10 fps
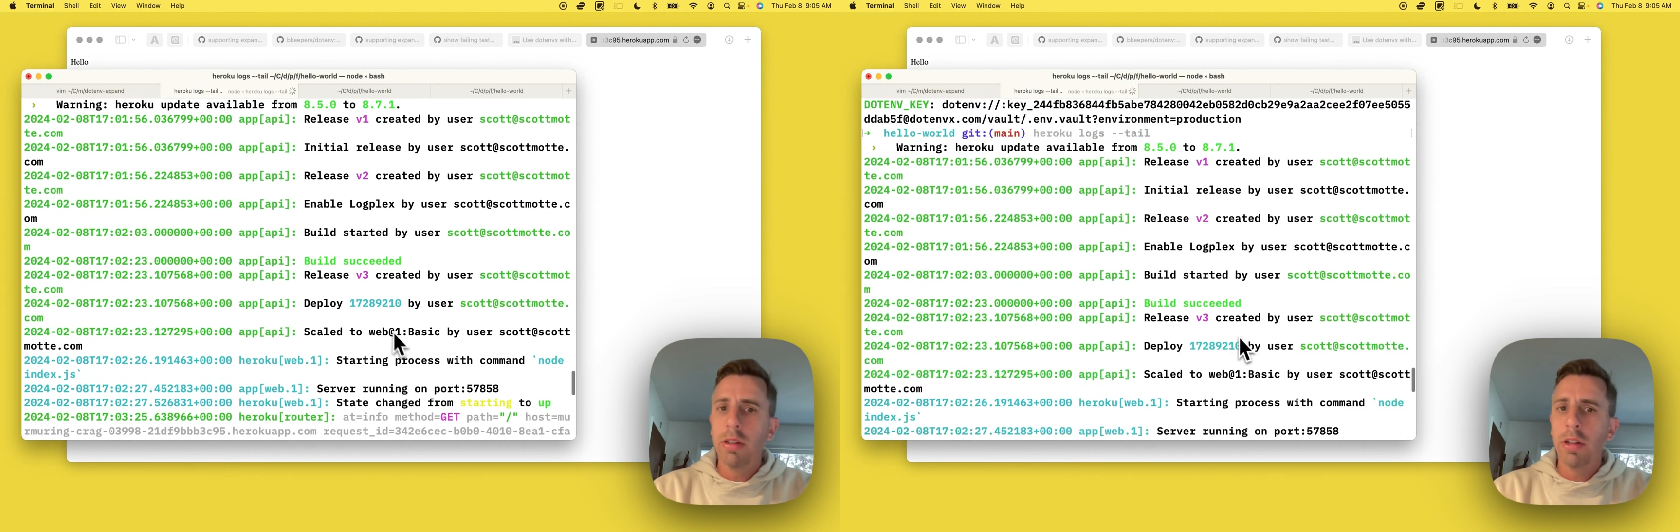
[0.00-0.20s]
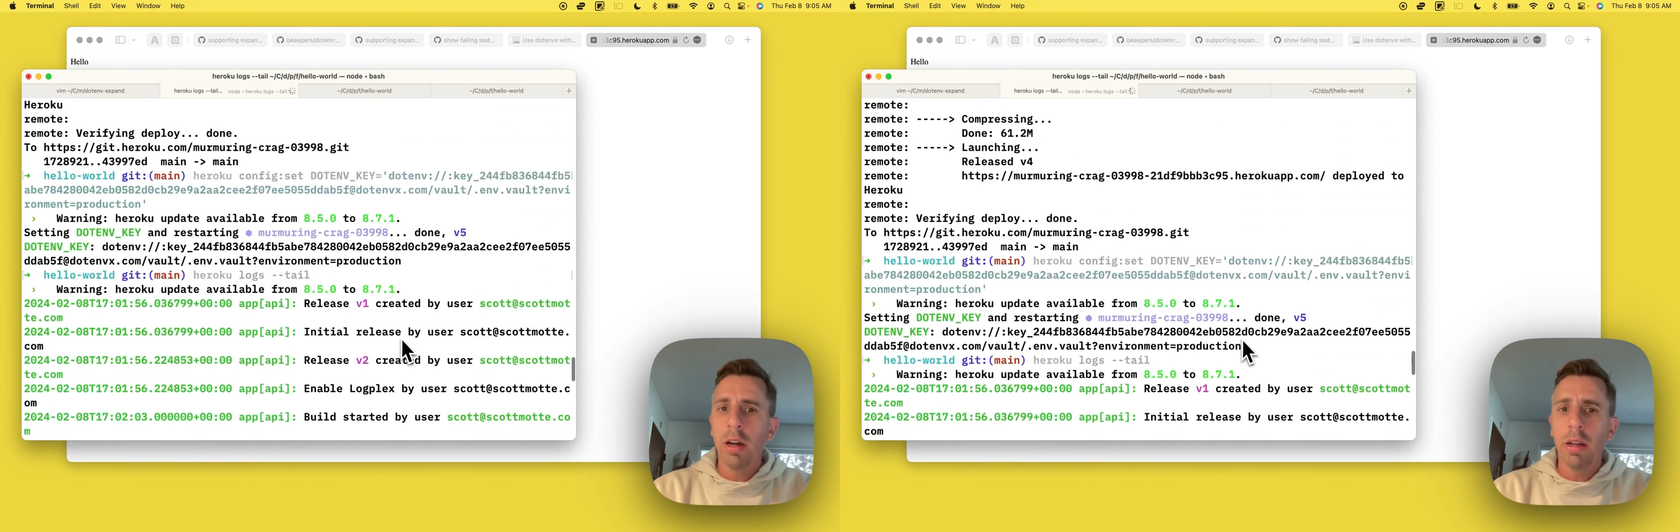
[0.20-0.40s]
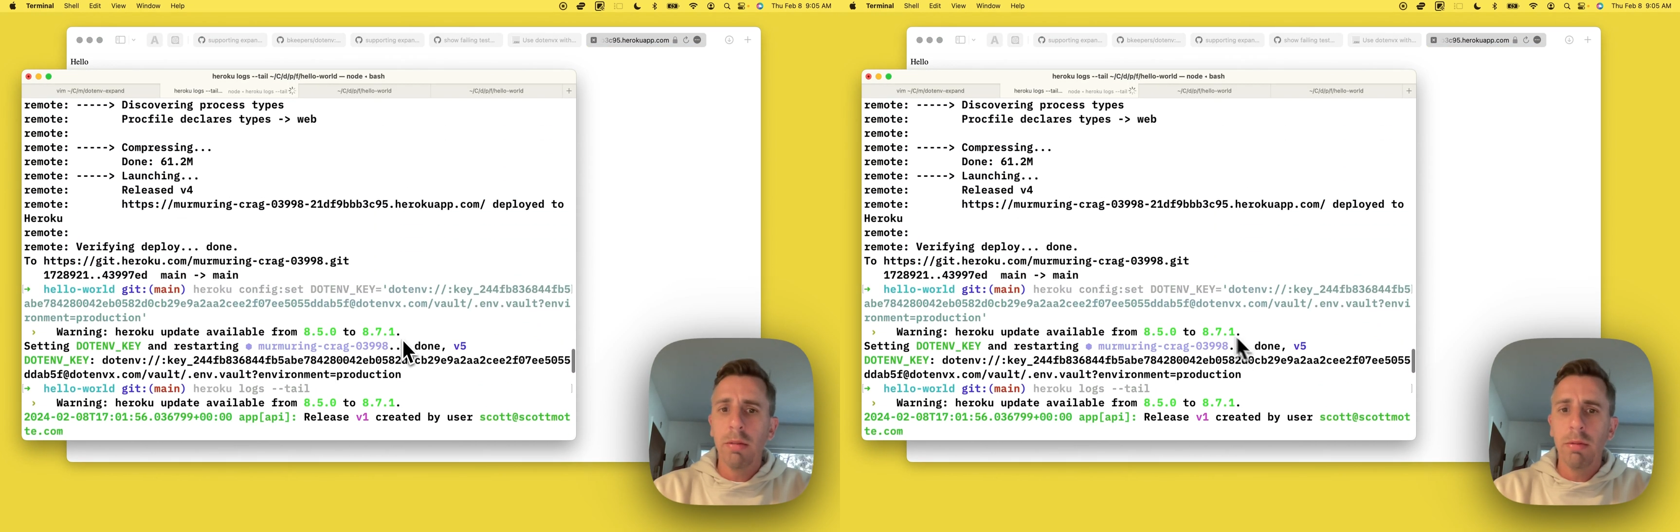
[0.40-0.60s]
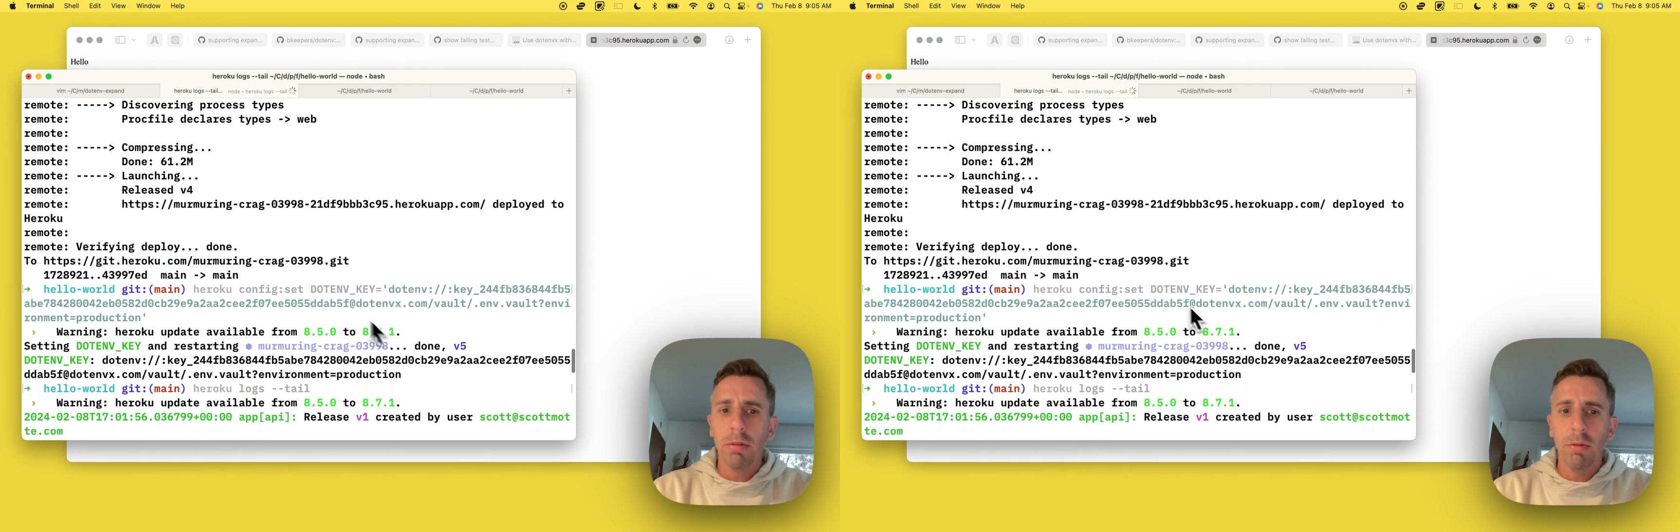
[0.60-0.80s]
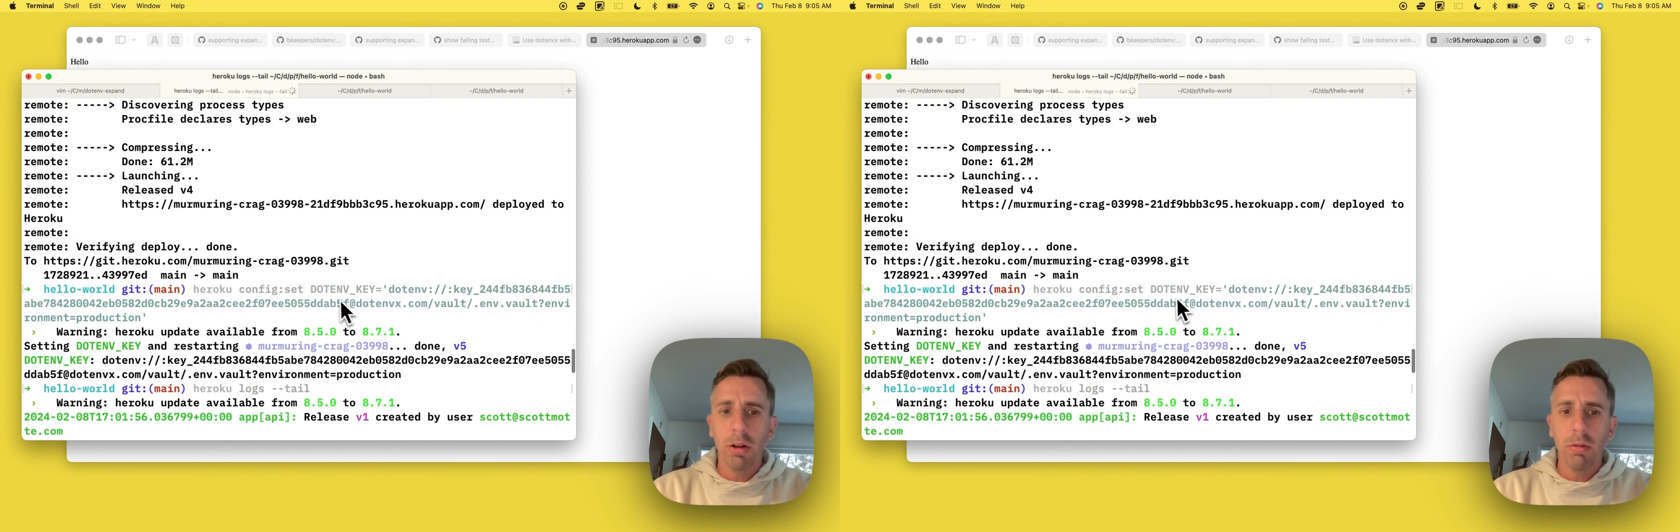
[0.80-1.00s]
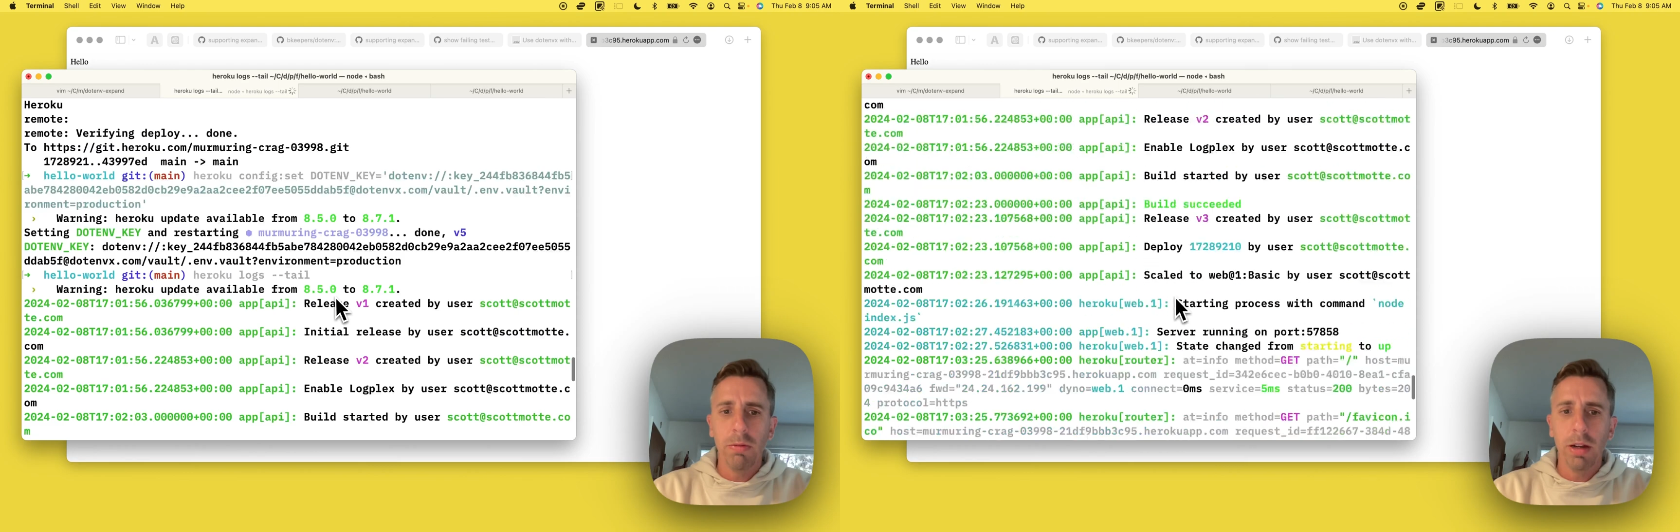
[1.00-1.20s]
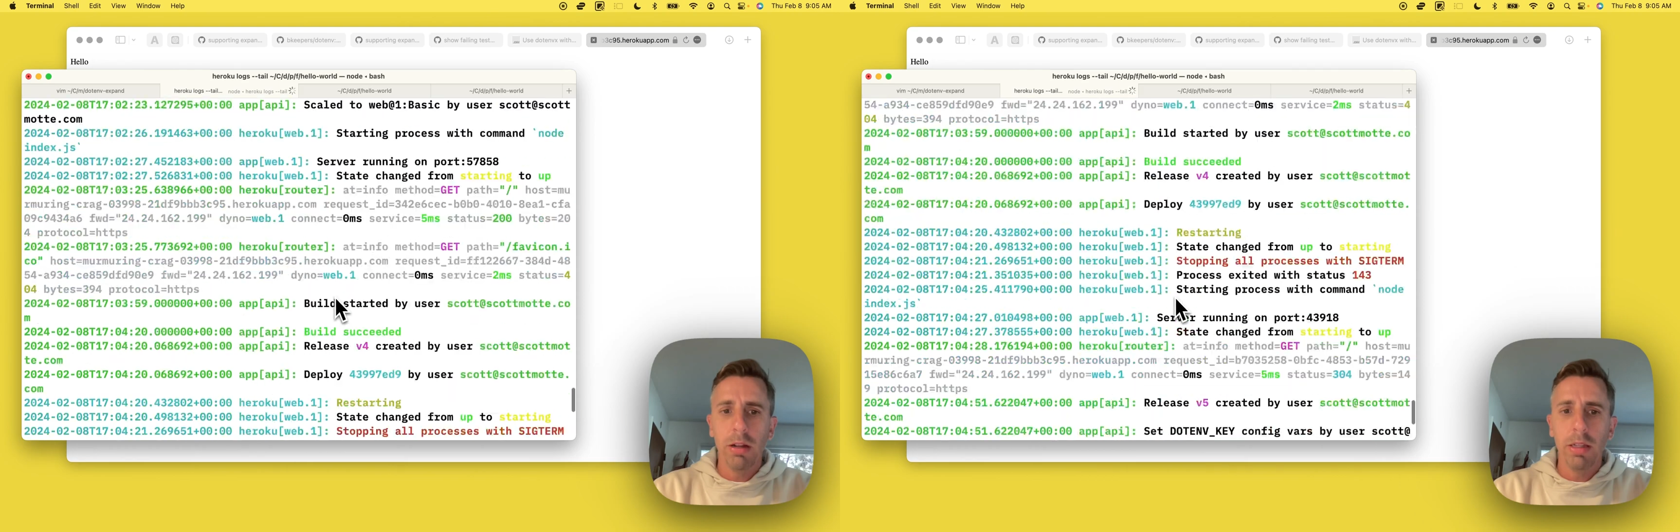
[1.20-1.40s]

the .env.vault file